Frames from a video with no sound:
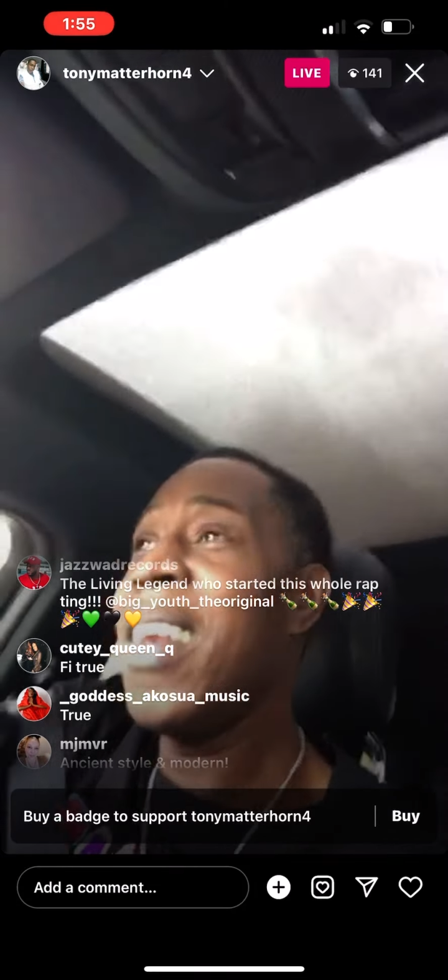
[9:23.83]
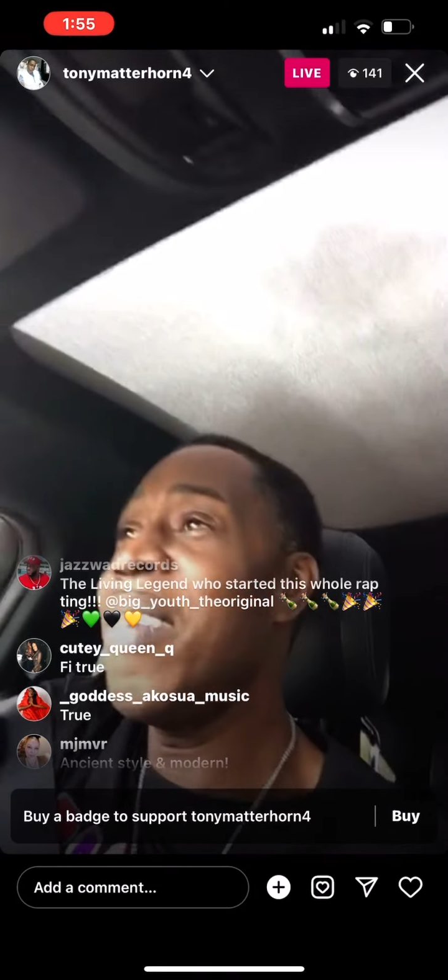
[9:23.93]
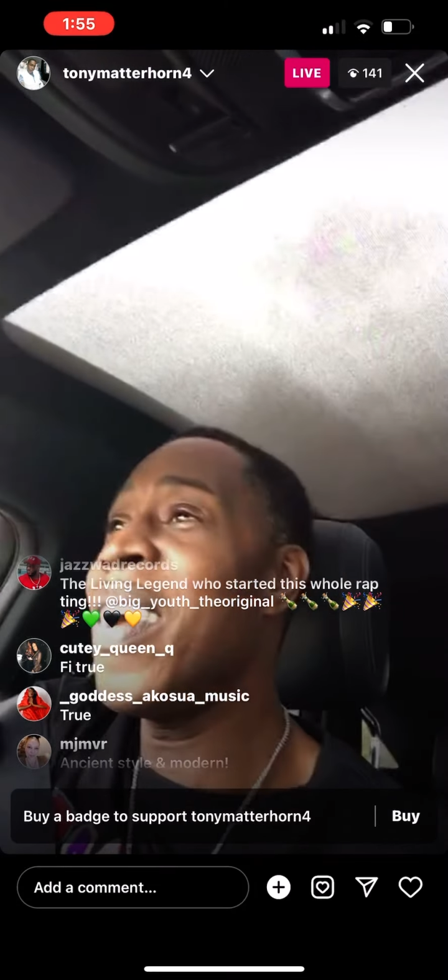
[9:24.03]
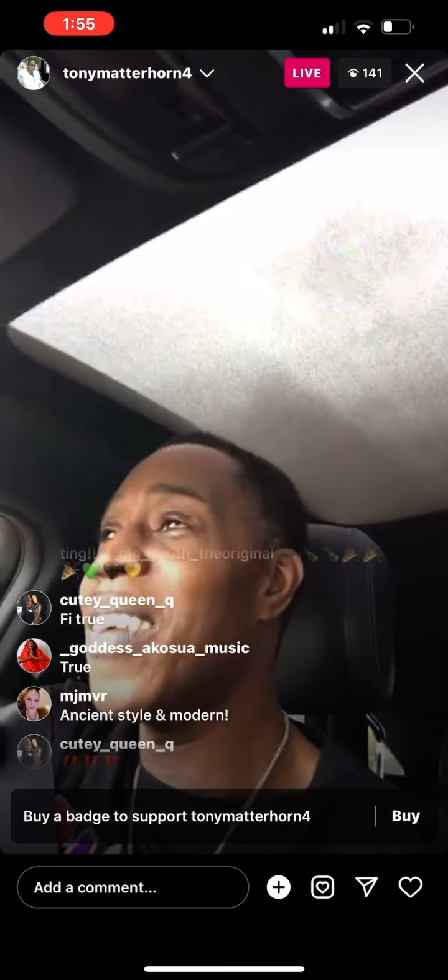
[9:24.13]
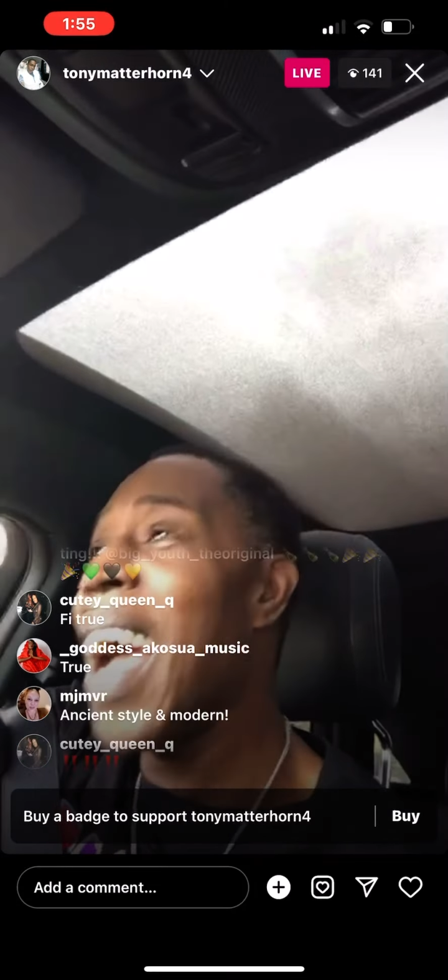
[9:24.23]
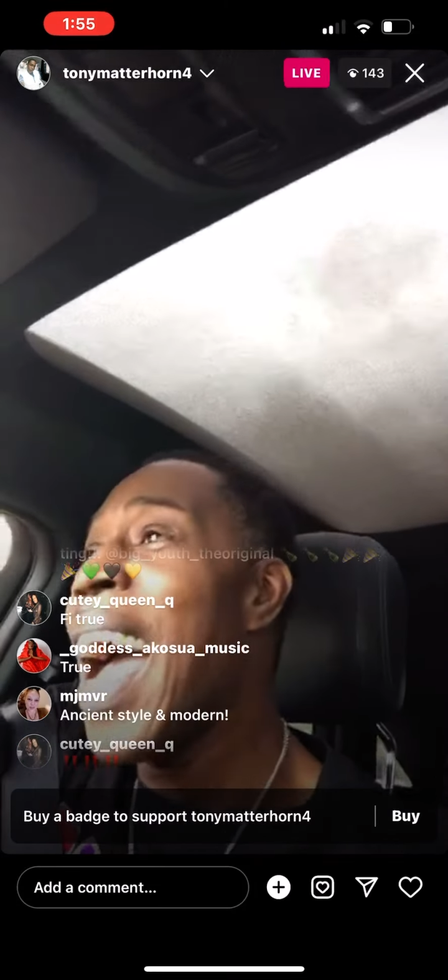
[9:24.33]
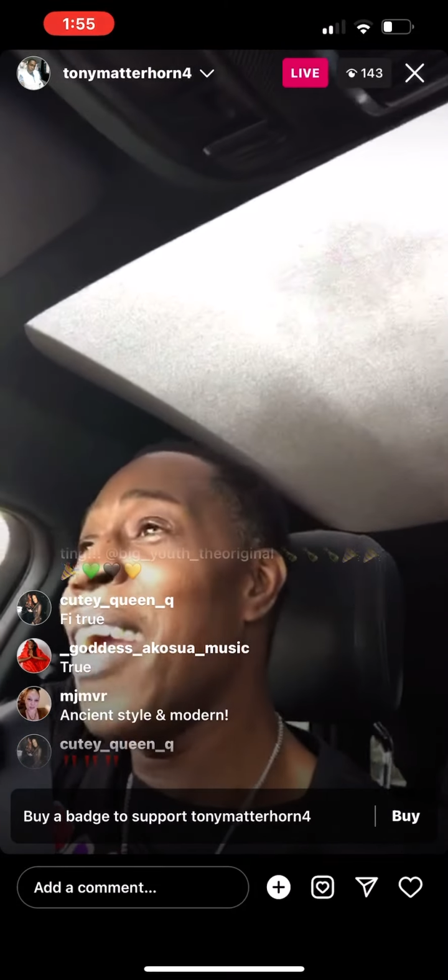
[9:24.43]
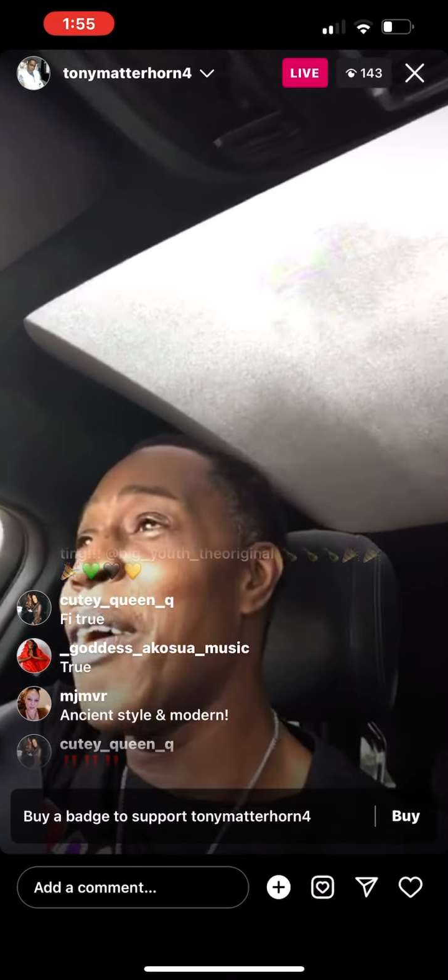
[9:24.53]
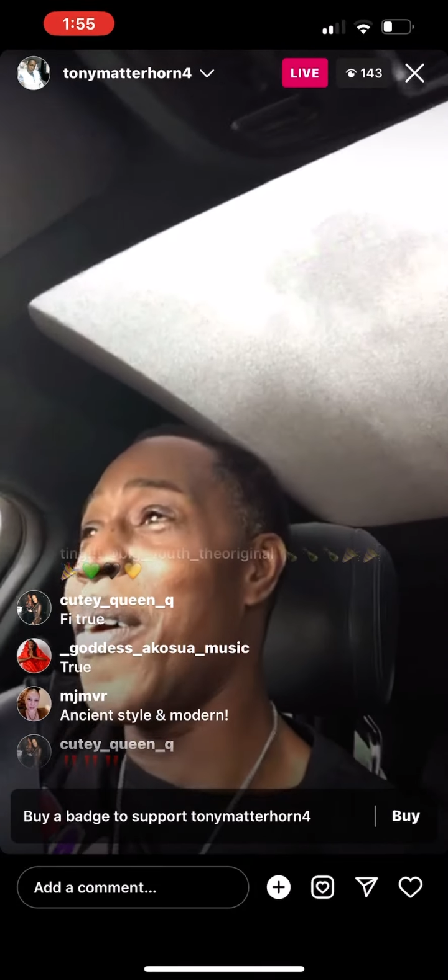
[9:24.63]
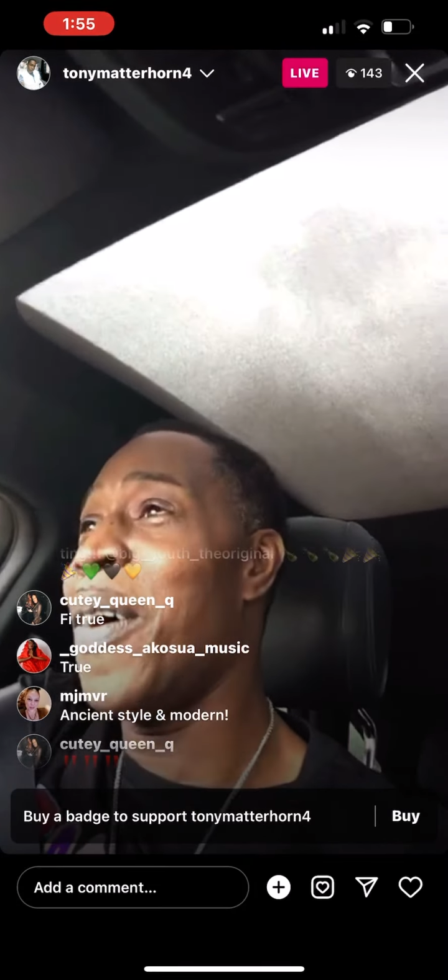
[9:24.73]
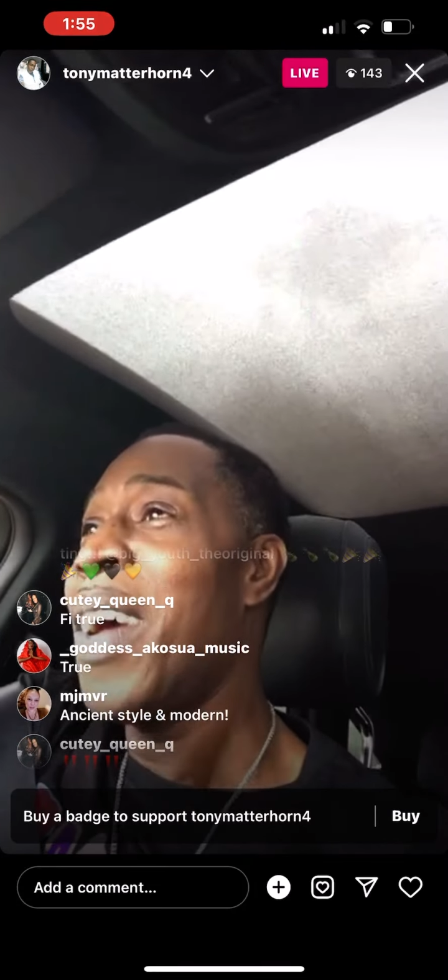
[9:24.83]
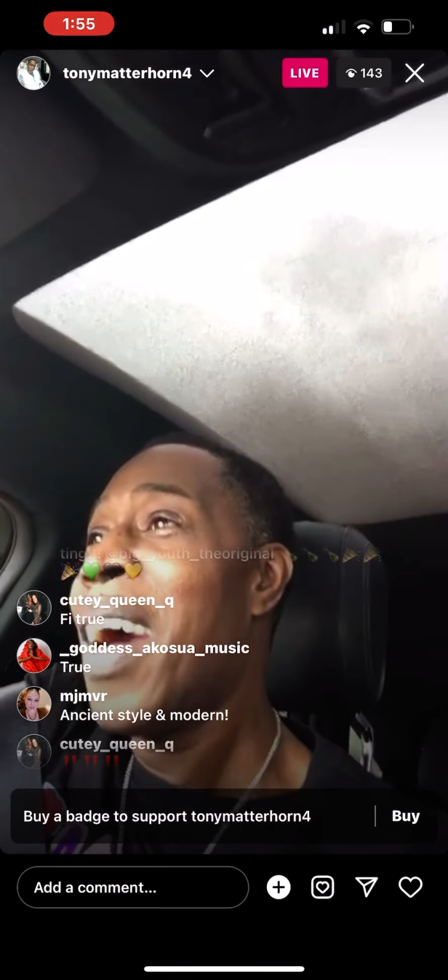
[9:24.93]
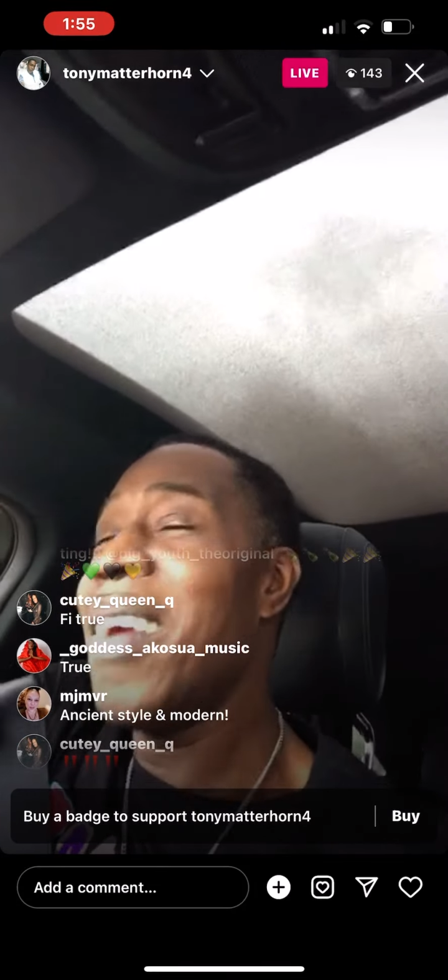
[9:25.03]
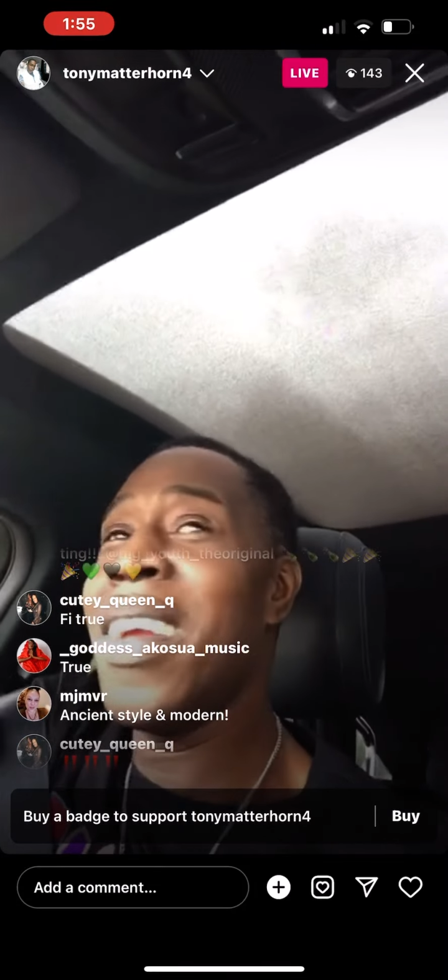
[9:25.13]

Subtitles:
and then the ayo,